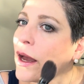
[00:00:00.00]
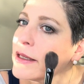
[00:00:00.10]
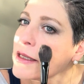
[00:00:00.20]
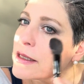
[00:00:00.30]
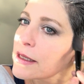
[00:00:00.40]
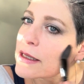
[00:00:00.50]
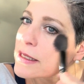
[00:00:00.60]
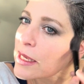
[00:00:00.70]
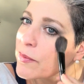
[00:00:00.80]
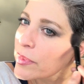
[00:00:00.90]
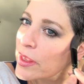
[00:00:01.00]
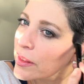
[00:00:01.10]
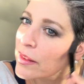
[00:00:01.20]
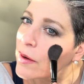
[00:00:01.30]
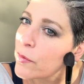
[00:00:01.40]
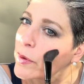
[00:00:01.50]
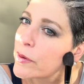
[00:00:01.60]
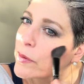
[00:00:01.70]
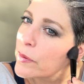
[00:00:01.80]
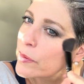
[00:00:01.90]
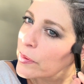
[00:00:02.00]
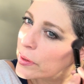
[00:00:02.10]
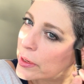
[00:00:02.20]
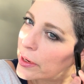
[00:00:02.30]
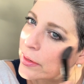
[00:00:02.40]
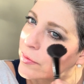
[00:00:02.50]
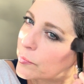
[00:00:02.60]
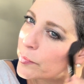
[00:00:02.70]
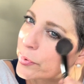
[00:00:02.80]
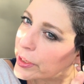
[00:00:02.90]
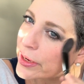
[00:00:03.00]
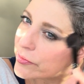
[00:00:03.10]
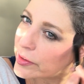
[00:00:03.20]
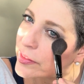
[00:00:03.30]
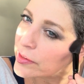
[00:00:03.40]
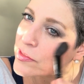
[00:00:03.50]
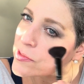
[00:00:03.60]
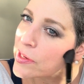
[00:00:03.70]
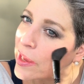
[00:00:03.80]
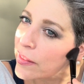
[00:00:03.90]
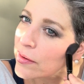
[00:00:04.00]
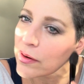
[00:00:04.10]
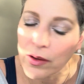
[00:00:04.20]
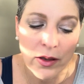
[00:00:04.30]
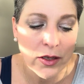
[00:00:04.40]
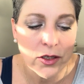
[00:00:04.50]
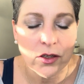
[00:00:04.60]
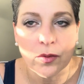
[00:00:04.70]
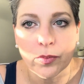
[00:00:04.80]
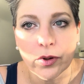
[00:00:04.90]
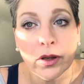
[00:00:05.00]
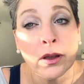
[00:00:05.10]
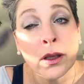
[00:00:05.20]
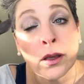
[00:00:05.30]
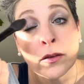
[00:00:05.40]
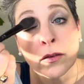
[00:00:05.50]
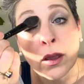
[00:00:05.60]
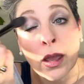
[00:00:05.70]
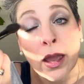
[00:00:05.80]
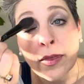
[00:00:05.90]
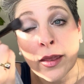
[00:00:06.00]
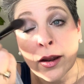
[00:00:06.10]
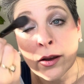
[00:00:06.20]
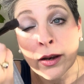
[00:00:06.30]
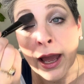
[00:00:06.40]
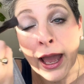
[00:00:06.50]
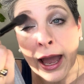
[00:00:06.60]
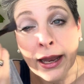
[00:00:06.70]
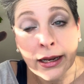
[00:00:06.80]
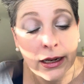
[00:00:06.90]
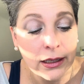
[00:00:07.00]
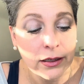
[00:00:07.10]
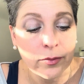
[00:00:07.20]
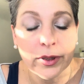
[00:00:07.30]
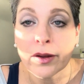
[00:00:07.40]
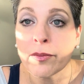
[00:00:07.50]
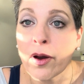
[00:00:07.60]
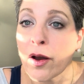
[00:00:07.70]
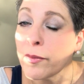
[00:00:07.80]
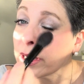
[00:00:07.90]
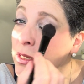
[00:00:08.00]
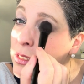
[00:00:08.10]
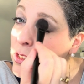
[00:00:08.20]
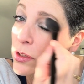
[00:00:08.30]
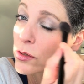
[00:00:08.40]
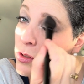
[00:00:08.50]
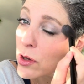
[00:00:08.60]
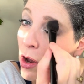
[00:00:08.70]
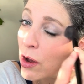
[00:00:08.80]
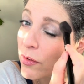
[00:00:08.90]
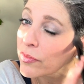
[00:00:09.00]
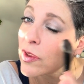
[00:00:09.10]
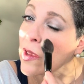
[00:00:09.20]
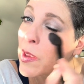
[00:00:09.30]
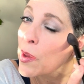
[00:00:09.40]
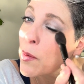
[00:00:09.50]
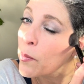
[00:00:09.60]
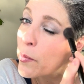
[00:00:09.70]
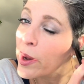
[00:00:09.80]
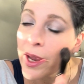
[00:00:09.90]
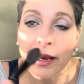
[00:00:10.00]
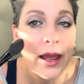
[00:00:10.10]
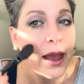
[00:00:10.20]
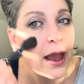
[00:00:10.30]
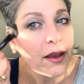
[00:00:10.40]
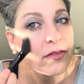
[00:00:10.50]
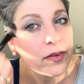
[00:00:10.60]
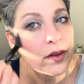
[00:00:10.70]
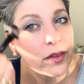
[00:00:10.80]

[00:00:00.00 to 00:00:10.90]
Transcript: just need something that will kind of bring everything together. So I'm putting this, and then I'm gonna add it a little bit above because it's so soft, but I feel